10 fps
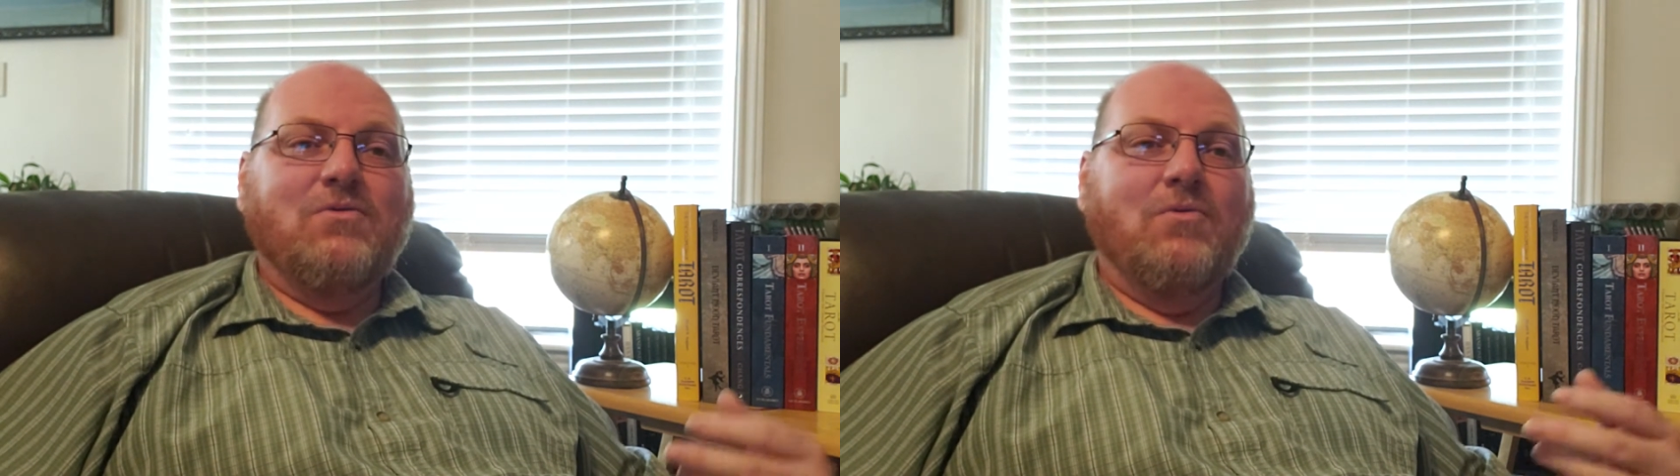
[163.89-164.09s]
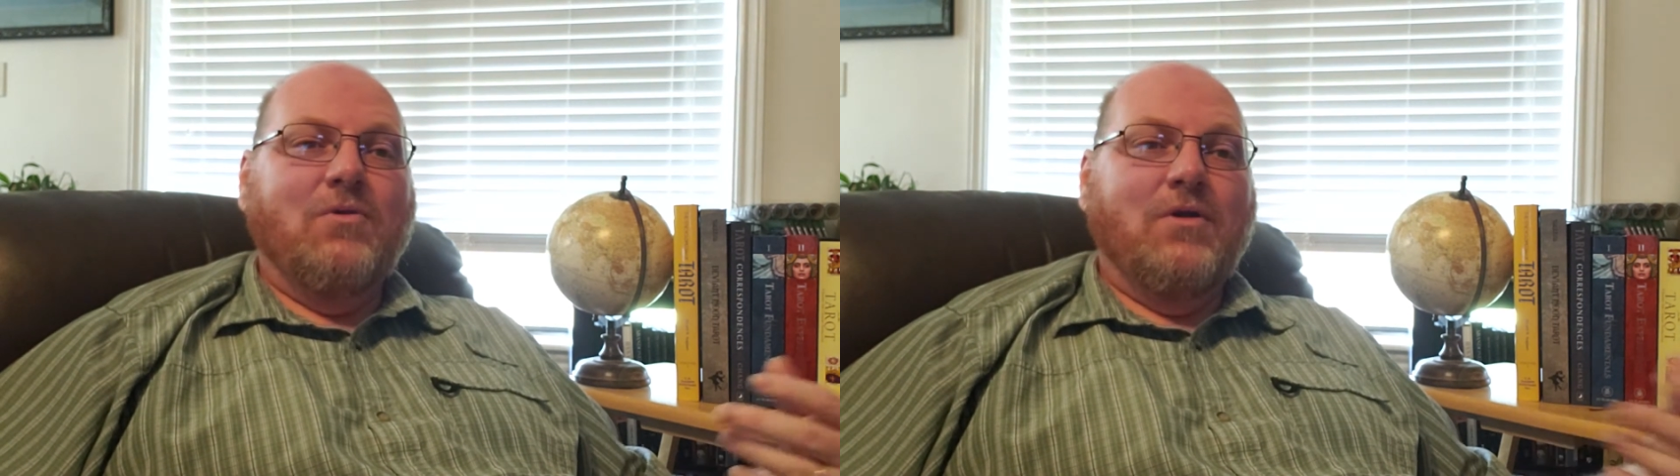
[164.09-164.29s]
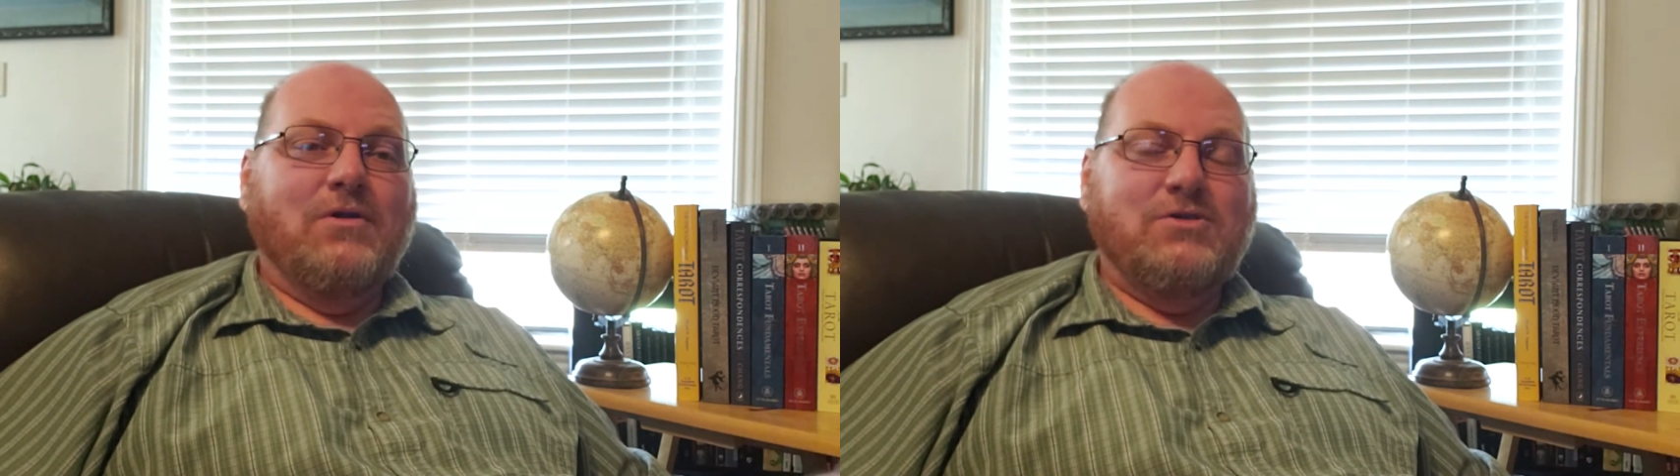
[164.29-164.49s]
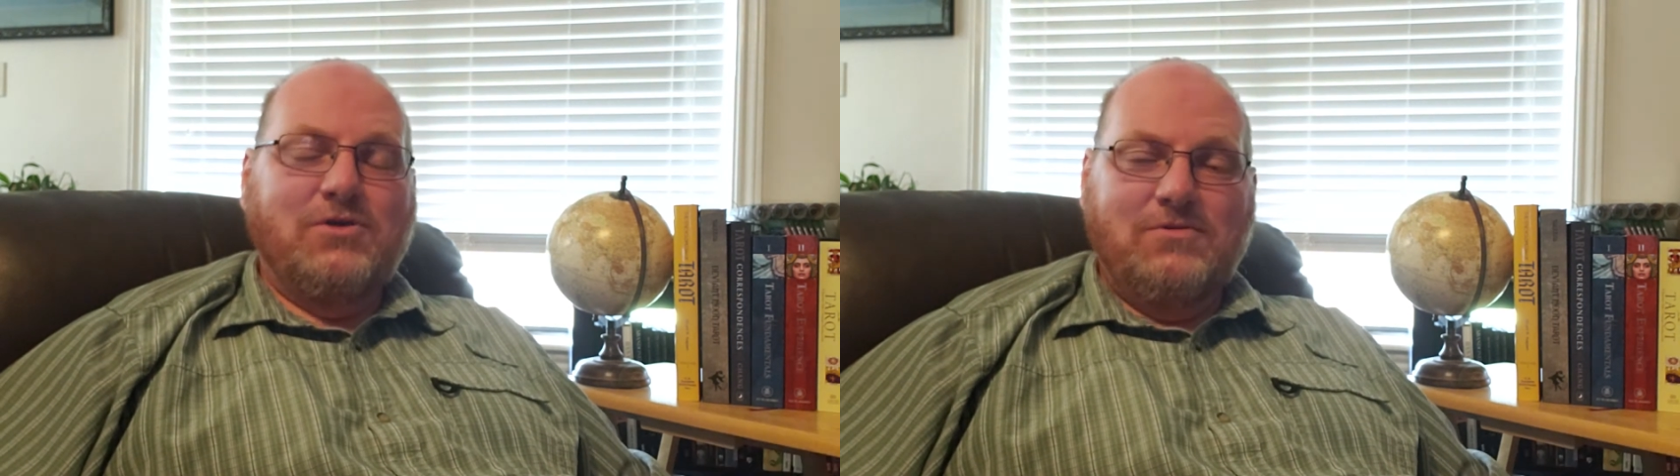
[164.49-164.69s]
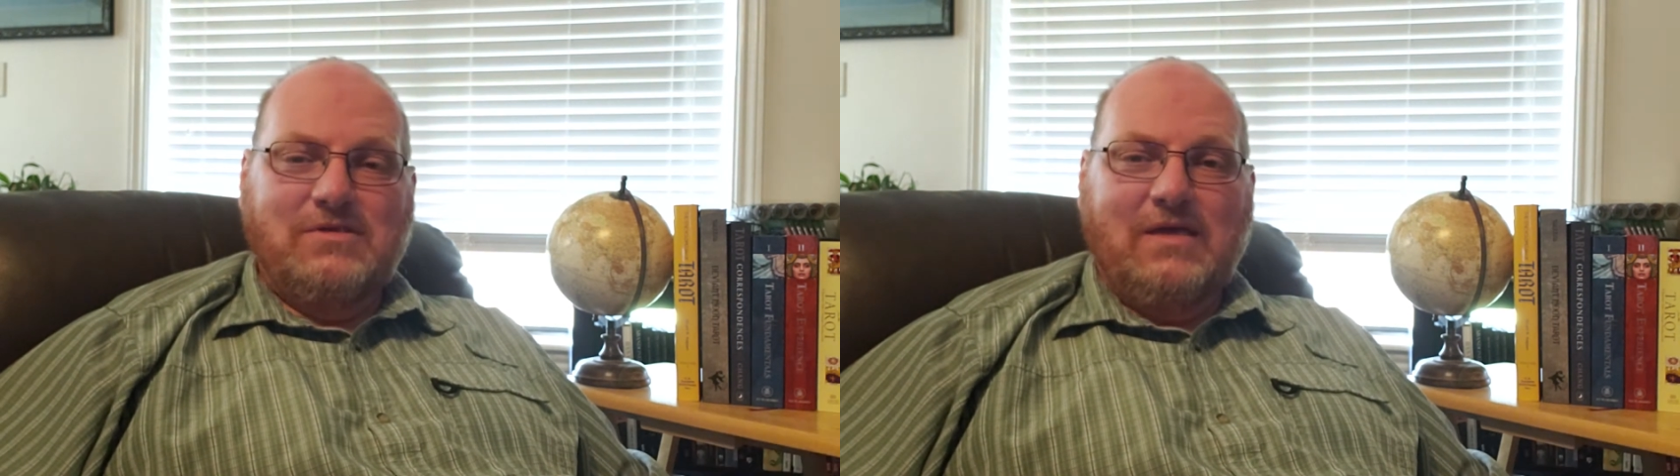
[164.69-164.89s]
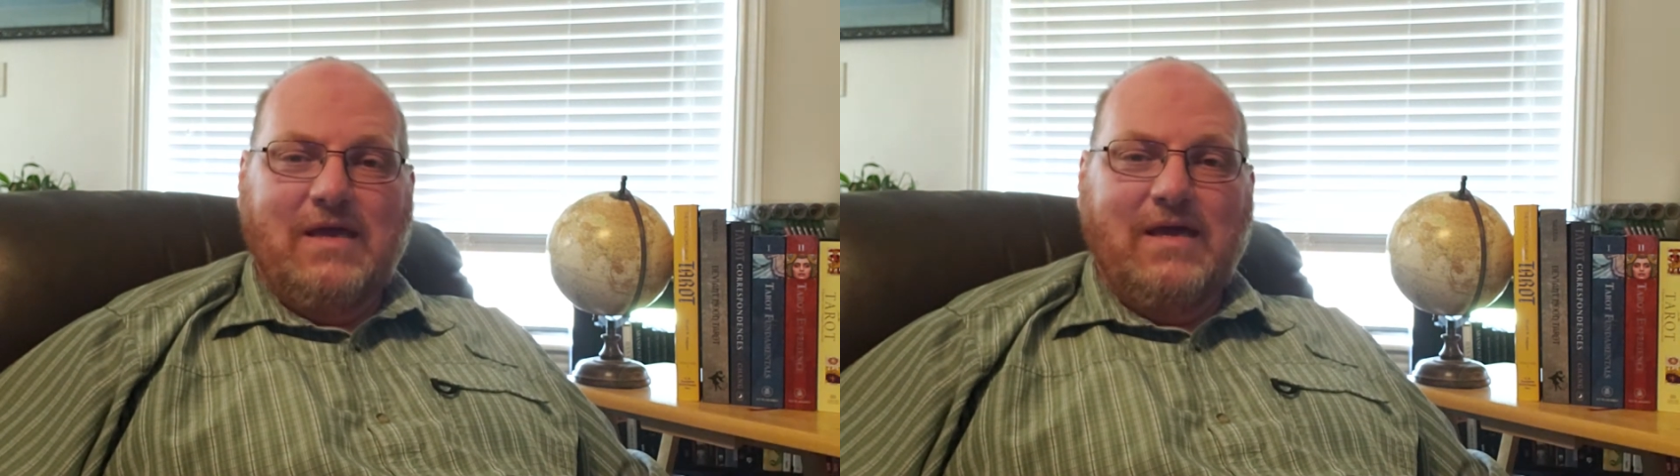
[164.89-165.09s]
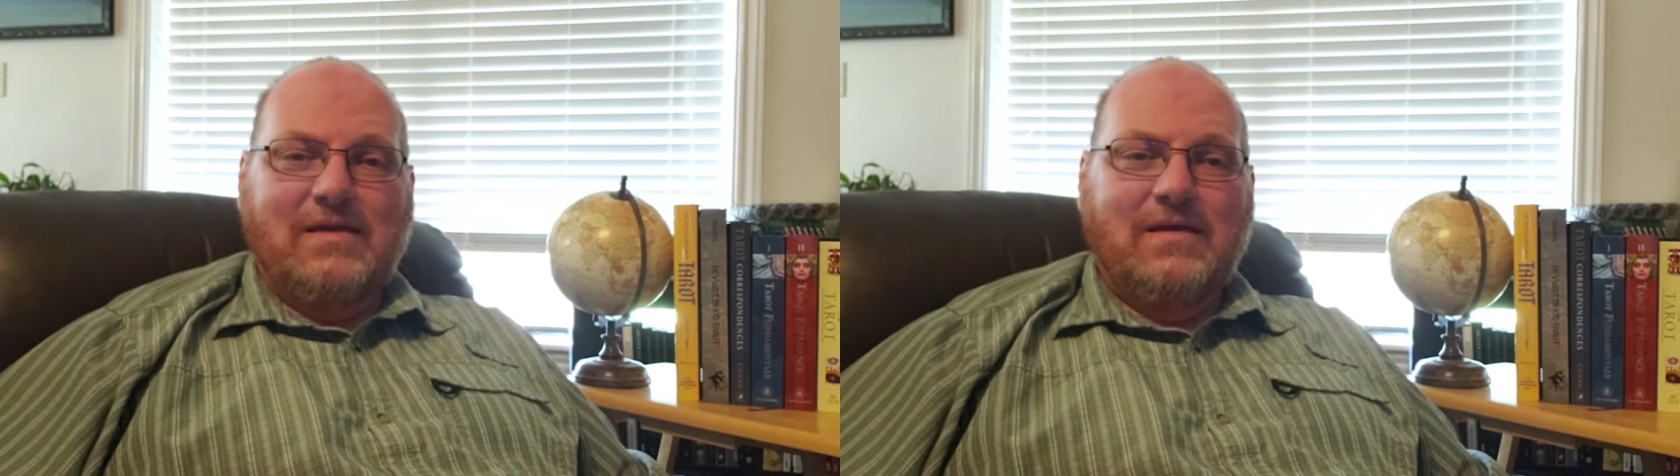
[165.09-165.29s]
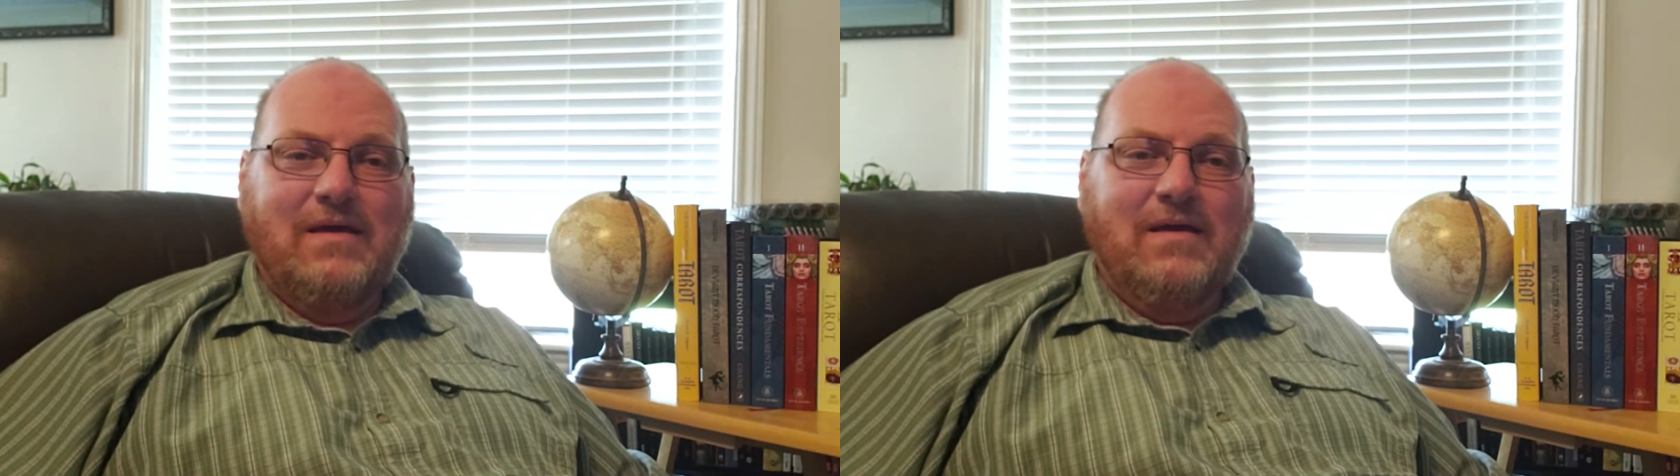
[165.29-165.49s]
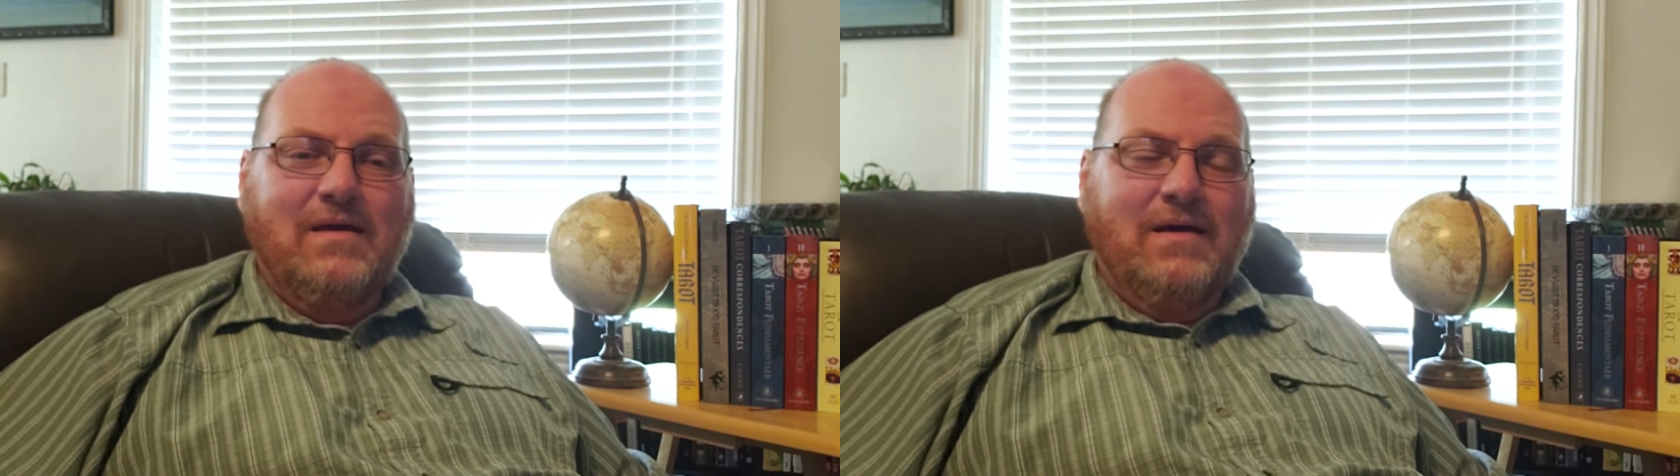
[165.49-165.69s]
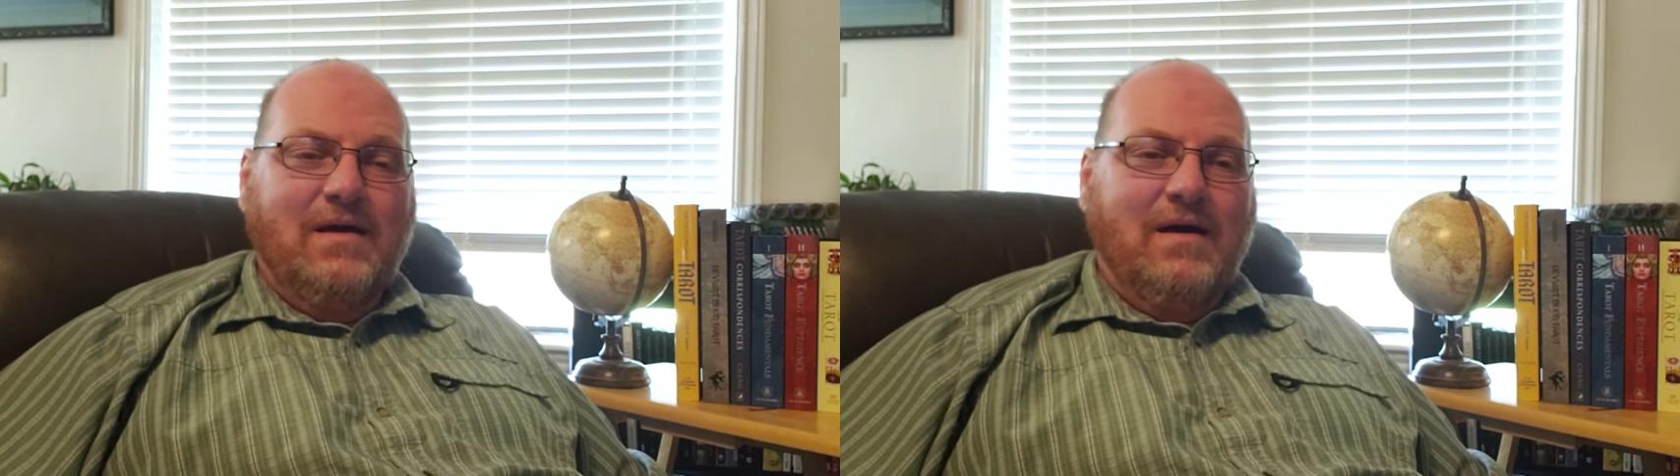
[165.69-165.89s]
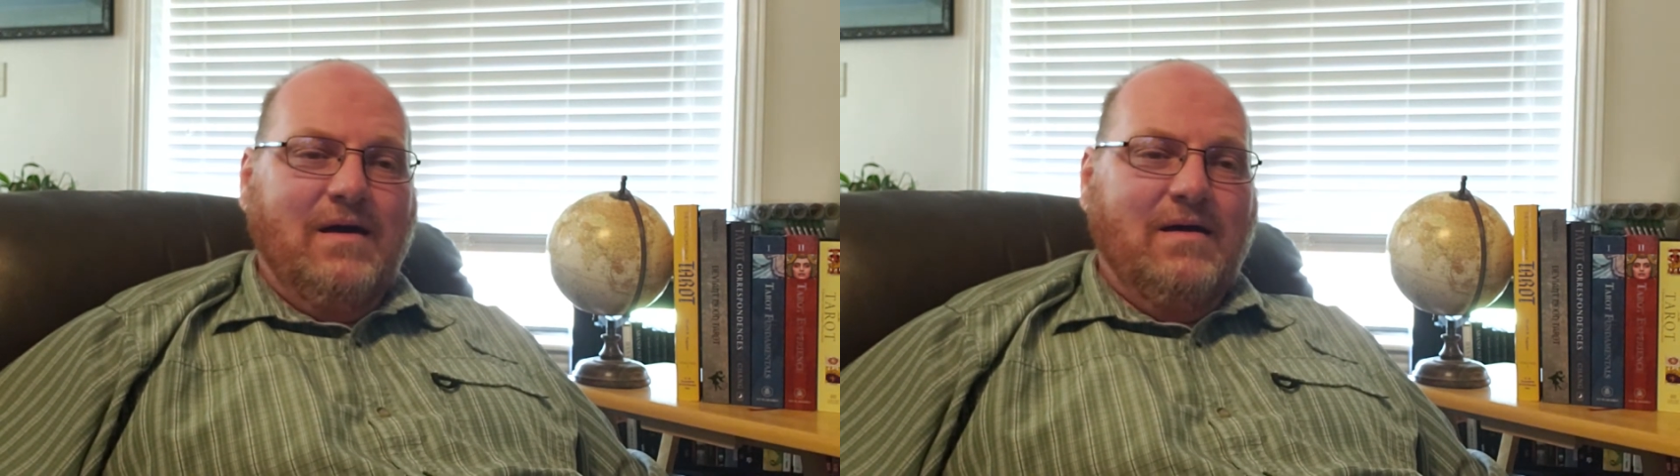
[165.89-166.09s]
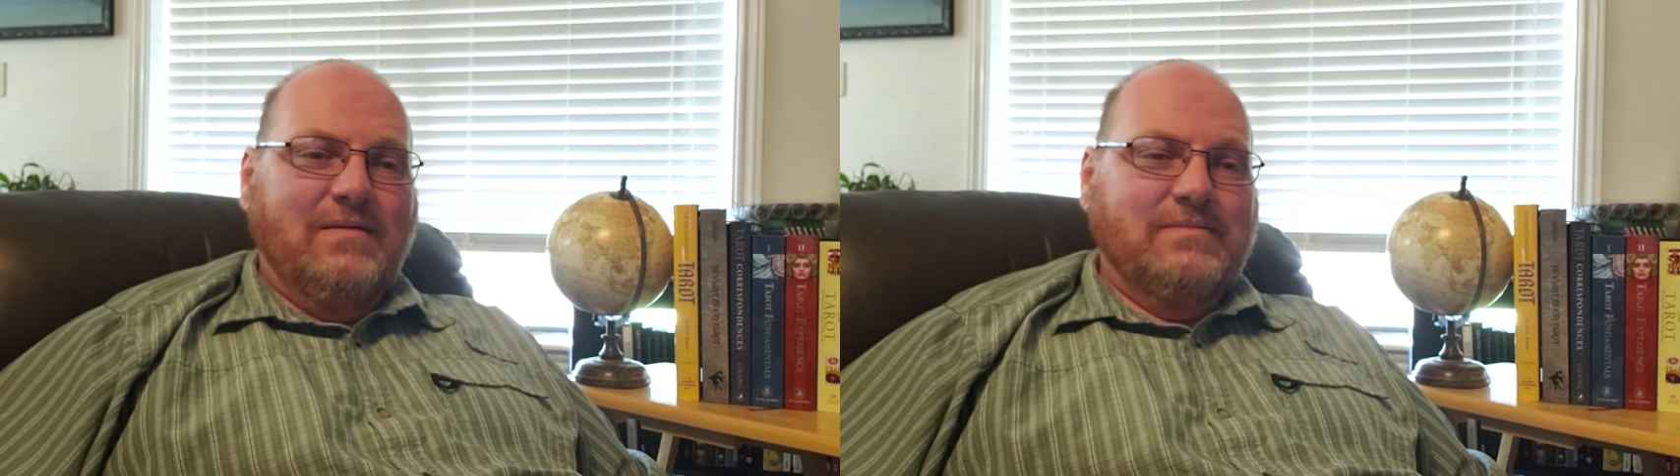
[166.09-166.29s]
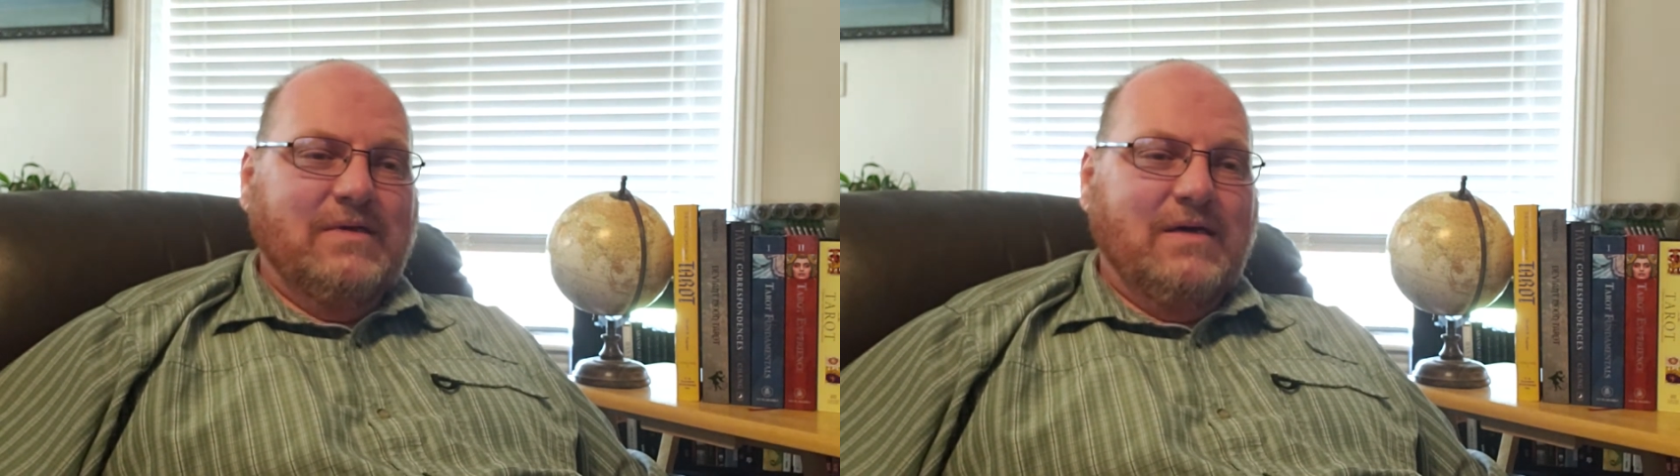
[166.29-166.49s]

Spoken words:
or choose to get. Um,